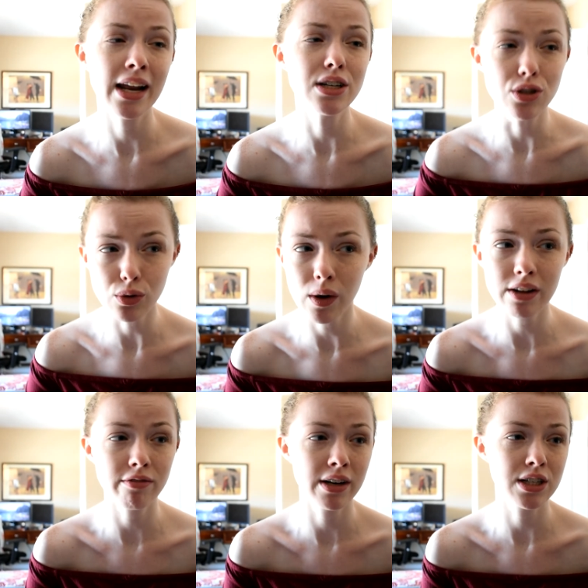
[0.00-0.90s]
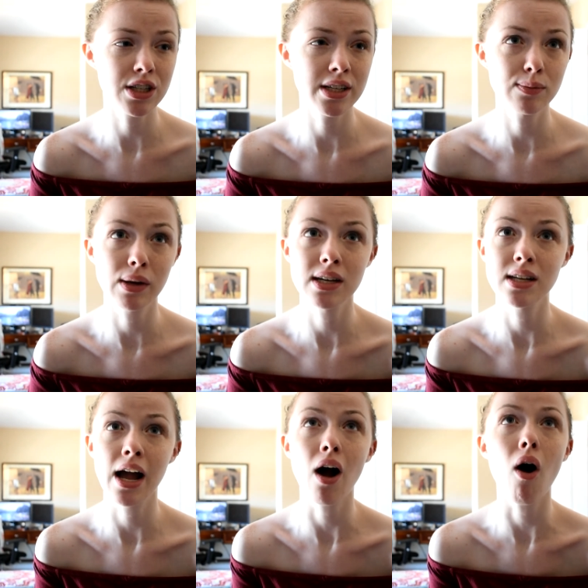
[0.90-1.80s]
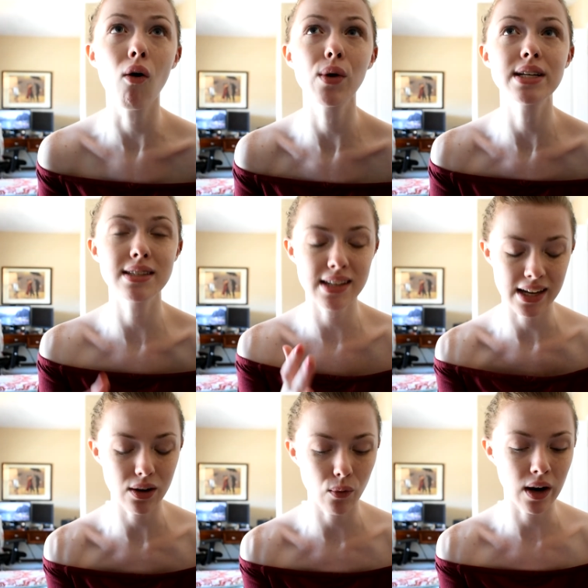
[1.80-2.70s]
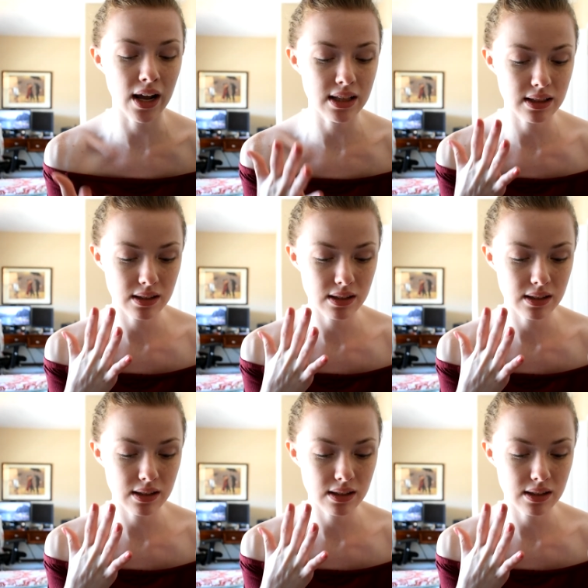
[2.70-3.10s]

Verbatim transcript: I do want to finish this because I always think when I